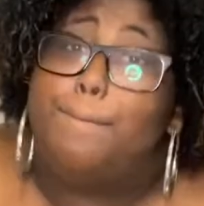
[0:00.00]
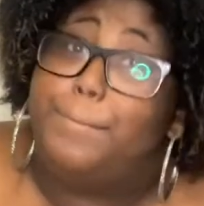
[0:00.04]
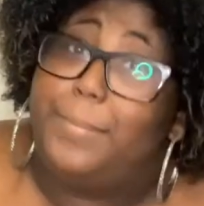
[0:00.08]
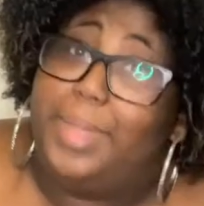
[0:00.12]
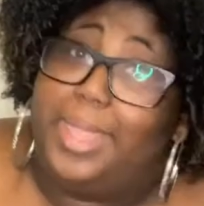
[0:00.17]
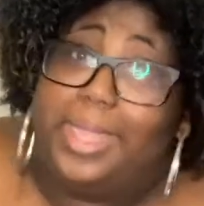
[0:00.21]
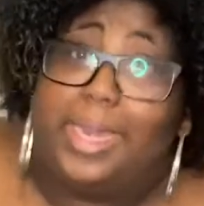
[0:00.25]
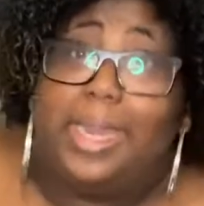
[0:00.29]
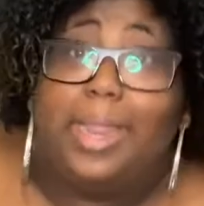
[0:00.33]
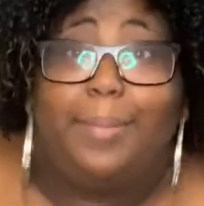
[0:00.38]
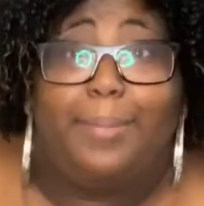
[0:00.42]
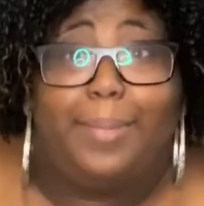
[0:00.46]

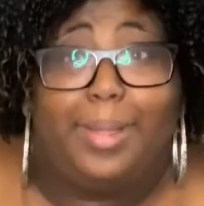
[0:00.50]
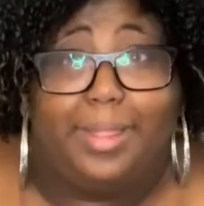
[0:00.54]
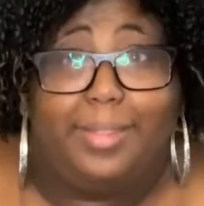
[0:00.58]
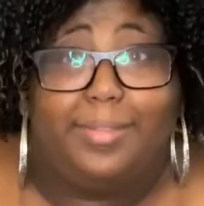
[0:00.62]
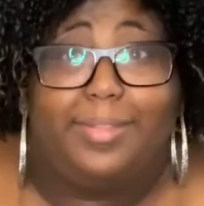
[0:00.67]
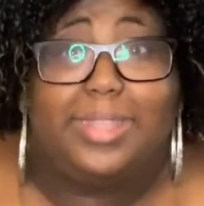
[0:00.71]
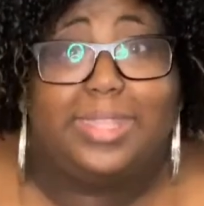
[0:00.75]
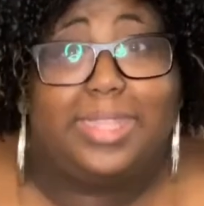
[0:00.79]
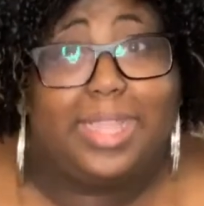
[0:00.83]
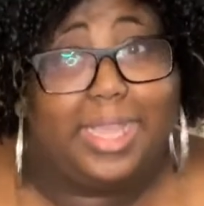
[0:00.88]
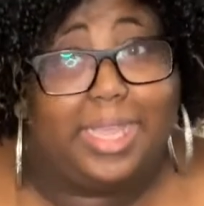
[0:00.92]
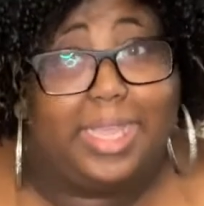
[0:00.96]
Pick that
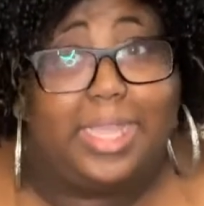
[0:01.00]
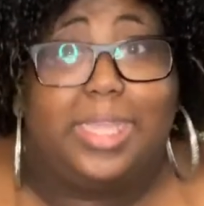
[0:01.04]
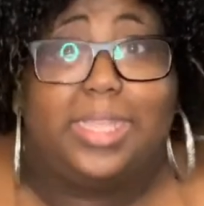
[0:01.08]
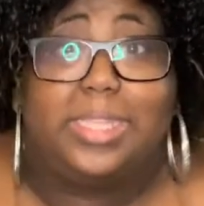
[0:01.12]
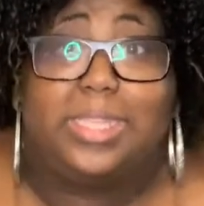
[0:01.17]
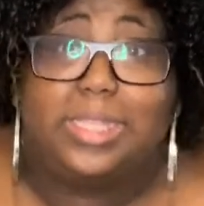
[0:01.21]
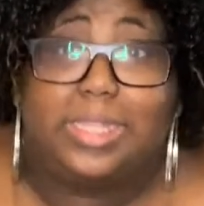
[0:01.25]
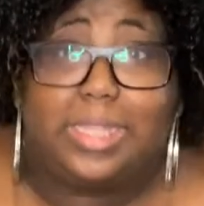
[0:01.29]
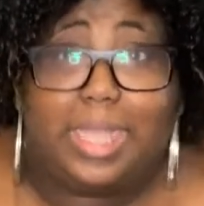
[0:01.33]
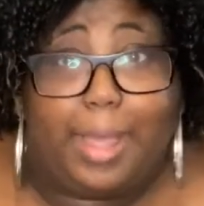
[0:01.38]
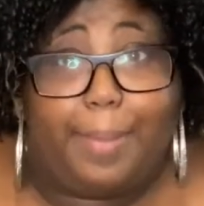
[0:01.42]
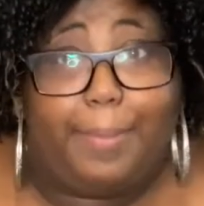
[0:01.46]
motherfucking
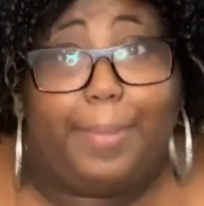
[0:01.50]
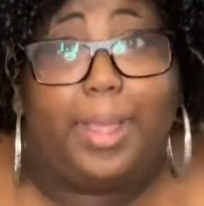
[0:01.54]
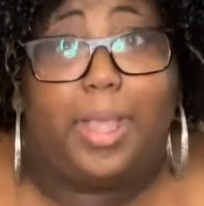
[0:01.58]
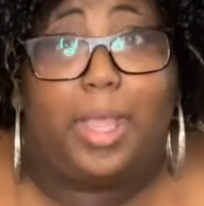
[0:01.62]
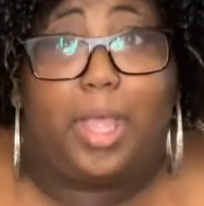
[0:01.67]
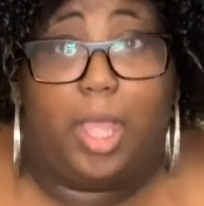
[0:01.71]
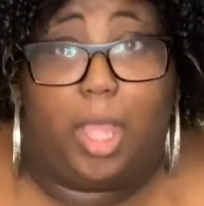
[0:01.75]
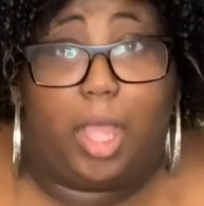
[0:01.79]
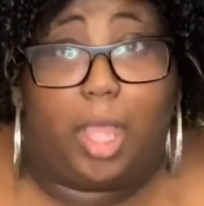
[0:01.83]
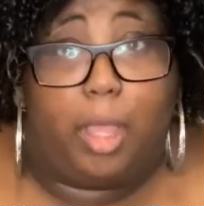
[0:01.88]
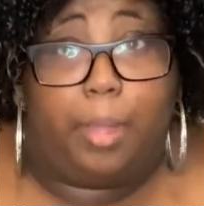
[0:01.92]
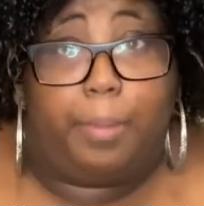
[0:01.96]
stomach
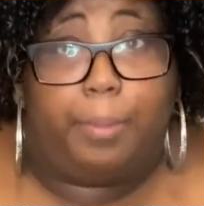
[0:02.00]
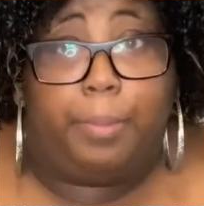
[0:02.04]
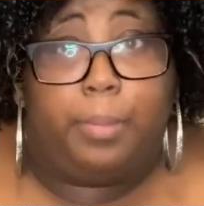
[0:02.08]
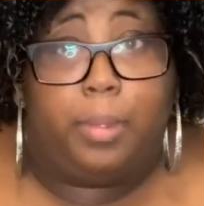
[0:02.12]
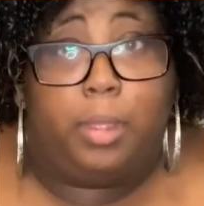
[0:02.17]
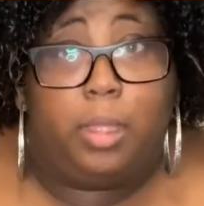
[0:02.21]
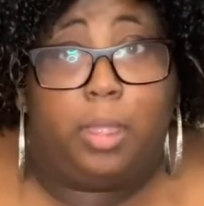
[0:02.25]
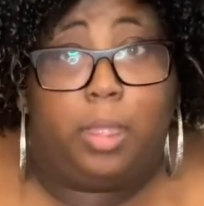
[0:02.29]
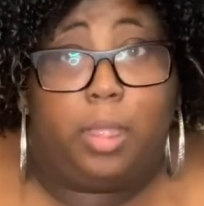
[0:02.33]
up